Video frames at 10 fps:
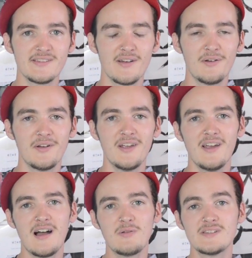So
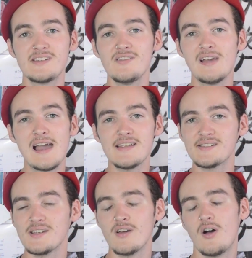I will see you guys